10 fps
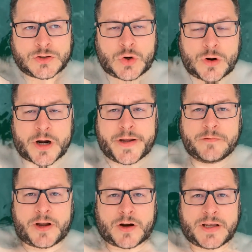
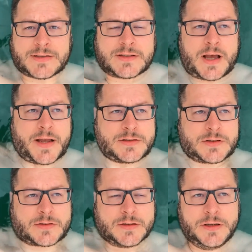touring various
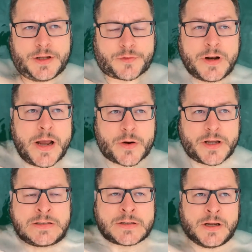sites in different
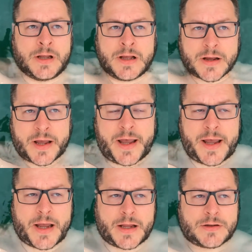areas
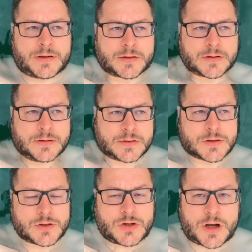and
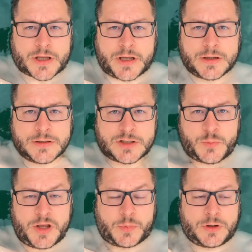talking to
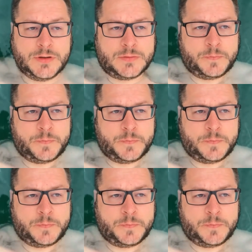people.